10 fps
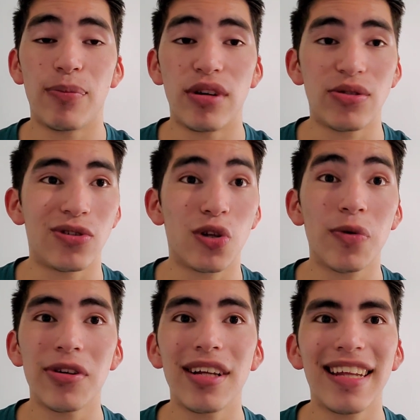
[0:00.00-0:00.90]
important to the
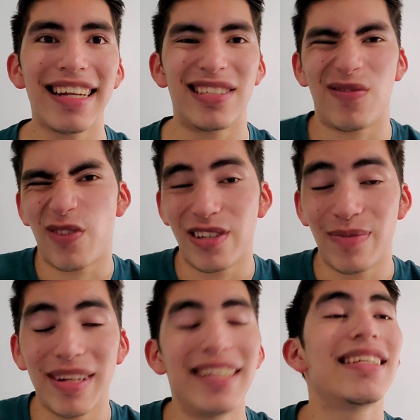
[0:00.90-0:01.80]
story or nothing. It's the first
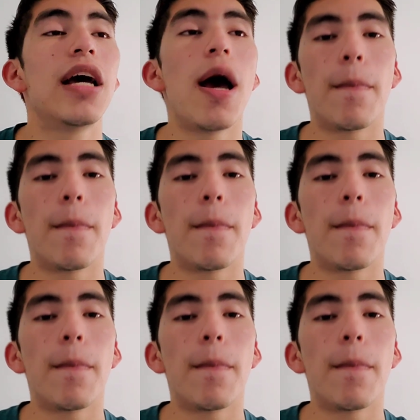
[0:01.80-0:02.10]
15 minutes.